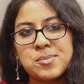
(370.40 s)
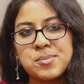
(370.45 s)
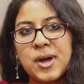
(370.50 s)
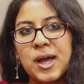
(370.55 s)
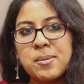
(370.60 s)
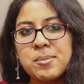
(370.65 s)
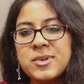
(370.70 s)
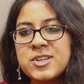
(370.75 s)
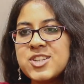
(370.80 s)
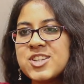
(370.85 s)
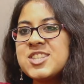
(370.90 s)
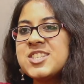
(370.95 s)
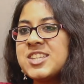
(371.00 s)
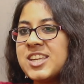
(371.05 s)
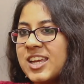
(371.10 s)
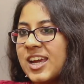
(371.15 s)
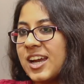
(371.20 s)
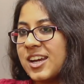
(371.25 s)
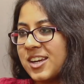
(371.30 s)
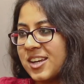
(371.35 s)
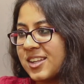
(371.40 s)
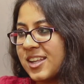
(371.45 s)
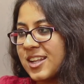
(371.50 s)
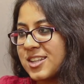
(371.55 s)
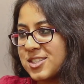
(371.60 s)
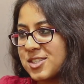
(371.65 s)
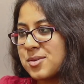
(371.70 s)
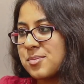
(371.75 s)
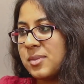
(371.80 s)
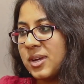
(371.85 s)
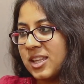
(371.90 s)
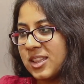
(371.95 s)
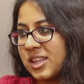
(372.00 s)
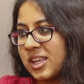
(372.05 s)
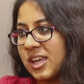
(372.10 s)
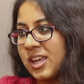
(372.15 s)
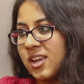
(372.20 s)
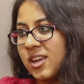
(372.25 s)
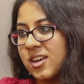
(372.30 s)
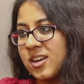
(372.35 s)
I mean, just stay at it. That's the main
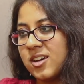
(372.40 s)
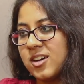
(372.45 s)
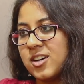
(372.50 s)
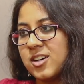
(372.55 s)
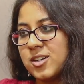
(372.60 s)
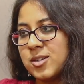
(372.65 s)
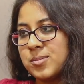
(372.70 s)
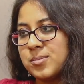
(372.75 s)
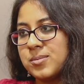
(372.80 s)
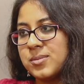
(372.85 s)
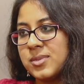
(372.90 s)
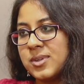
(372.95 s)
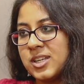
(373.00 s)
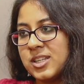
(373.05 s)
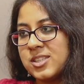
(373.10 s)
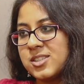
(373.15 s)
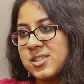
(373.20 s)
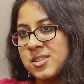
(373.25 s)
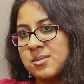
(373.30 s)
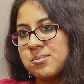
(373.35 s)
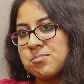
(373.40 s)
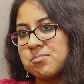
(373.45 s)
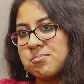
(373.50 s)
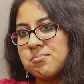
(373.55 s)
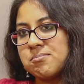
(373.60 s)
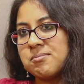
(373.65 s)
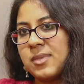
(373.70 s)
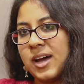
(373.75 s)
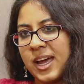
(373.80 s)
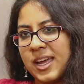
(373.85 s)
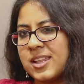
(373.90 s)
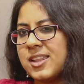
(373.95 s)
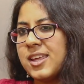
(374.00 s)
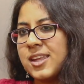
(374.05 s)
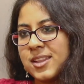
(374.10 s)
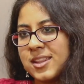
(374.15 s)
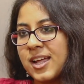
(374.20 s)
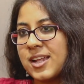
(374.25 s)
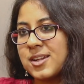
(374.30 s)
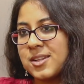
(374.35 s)
thing. It I
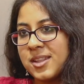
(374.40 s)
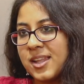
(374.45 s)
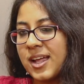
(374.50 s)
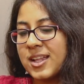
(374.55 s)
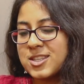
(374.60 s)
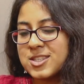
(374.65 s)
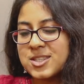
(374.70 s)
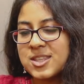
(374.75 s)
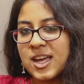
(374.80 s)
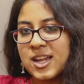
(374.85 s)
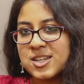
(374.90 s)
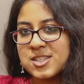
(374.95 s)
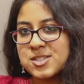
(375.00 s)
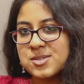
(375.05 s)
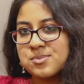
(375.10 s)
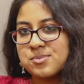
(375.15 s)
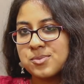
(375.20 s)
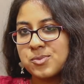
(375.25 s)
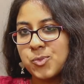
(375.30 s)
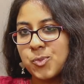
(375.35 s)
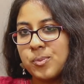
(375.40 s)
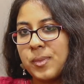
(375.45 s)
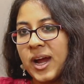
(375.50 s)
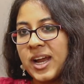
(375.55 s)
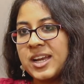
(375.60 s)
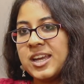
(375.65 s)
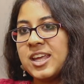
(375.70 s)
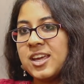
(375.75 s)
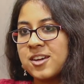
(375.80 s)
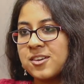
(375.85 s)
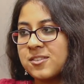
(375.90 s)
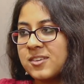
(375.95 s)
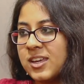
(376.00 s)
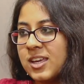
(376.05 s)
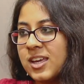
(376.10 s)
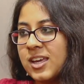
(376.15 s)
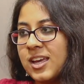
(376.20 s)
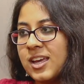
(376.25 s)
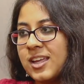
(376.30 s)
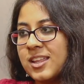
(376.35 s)
think that's my takeaway.
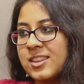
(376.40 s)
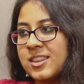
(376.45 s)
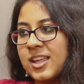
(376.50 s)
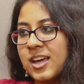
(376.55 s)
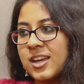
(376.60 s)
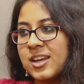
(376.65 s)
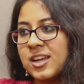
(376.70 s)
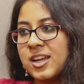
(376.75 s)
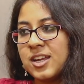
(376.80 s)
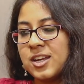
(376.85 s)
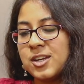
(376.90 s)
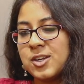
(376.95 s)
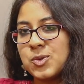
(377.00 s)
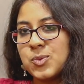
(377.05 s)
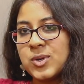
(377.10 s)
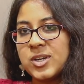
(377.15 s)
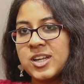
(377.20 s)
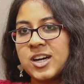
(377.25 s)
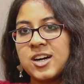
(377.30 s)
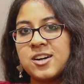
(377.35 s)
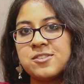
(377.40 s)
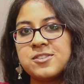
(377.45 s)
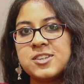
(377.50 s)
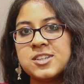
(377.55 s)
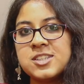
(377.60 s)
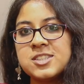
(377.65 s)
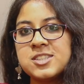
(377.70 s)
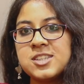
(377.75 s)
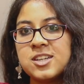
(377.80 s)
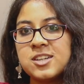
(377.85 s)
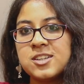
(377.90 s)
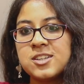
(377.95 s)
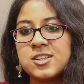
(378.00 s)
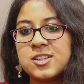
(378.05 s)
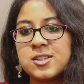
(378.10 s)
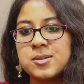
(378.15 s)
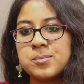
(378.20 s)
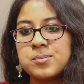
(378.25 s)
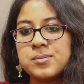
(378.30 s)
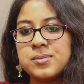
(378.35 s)
That in 2.5 years,
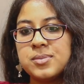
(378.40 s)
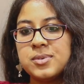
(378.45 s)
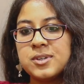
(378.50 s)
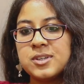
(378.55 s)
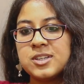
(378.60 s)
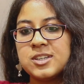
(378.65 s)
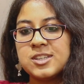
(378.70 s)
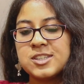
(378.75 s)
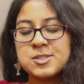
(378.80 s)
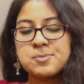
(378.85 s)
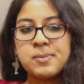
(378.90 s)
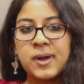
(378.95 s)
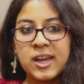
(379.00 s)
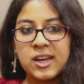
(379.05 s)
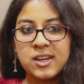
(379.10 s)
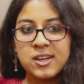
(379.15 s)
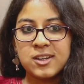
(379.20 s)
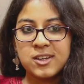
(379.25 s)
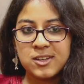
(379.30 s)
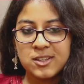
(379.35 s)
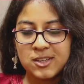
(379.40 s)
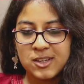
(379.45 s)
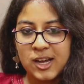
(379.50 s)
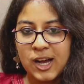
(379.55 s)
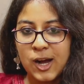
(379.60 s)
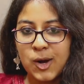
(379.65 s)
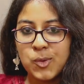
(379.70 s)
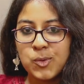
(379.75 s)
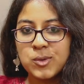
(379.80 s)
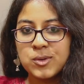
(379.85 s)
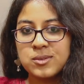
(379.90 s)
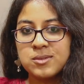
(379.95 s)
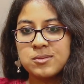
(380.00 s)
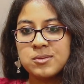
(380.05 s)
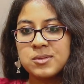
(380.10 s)
that despite how